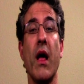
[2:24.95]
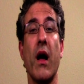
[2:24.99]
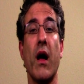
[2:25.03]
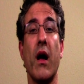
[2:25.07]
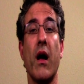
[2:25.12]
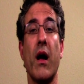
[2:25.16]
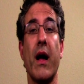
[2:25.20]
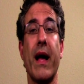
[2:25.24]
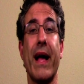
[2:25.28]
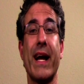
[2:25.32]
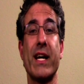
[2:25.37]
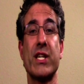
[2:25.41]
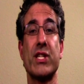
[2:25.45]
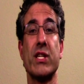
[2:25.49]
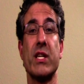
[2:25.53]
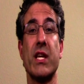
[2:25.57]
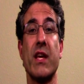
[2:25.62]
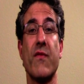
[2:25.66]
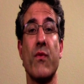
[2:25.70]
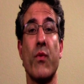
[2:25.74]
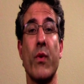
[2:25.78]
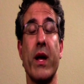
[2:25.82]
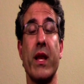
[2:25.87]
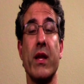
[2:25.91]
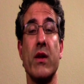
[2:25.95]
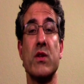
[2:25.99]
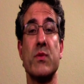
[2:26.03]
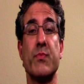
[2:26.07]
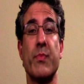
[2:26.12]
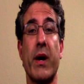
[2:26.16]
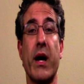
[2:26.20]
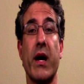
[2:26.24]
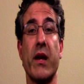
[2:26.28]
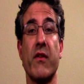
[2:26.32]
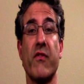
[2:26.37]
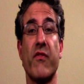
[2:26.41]
I actually give a way to use
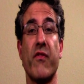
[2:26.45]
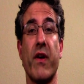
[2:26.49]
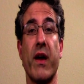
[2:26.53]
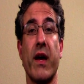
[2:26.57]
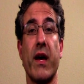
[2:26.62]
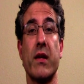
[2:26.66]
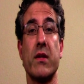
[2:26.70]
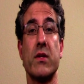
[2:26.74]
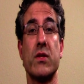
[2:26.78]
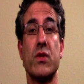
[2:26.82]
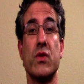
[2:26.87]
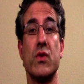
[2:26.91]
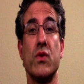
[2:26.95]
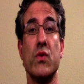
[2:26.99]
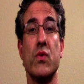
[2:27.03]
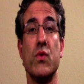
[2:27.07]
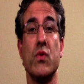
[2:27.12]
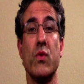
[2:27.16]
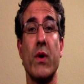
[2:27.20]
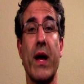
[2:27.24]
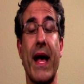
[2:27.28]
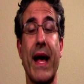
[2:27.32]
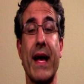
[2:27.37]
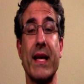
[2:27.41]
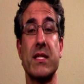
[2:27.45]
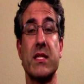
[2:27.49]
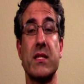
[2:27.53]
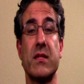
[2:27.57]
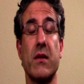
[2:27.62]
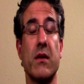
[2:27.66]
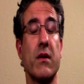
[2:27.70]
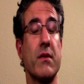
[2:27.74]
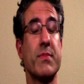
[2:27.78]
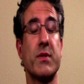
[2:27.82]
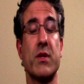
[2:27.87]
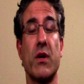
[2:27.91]
body fat to
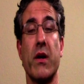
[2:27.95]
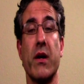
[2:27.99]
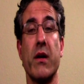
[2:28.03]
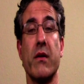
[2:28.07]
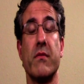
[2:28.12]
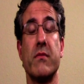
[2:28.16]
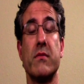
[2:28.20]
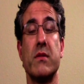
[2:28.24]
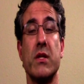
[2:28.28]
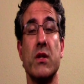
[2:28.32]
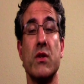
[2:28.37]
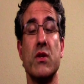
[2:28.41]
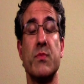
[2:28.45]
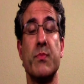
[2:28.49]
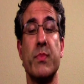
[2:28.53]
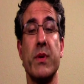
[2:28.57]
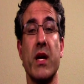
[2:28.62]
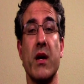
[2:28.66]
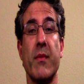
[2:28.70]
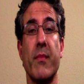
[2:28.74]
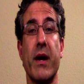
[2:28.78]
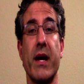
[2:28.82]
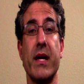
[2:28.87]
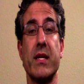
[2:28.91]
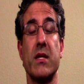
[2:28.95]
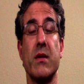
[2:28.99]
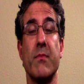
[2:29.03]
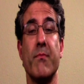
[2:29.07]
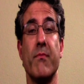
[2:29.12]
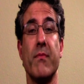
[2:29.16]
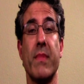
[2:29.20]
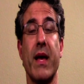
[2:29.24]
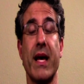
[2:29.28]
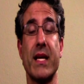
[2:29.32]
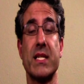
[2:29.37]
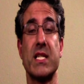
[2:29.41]
use BMI
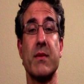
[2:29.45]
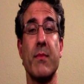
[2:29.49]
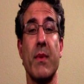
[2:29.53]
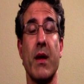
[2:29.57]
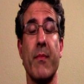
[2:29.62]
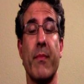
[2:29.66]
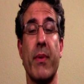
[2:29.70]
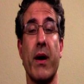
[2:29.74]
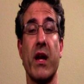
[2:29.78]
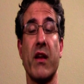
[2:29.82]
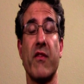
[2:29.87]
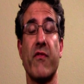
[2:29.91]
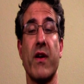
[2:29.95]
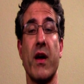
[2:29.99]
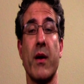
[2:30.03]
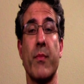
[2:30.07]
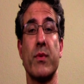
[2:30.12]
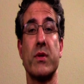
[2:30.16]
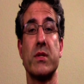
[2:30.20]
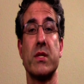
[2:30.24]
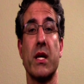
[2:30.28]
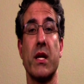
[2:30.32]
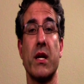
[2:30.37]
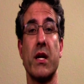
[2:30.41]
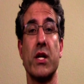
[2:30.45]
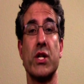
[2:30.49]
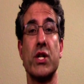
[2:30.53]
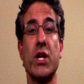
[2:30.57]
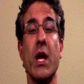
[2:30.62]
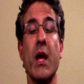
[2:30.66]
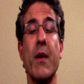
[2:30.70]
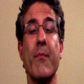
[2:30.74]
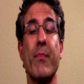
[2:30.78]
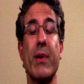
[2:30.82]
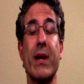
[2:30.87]
to estimate body fat percentage.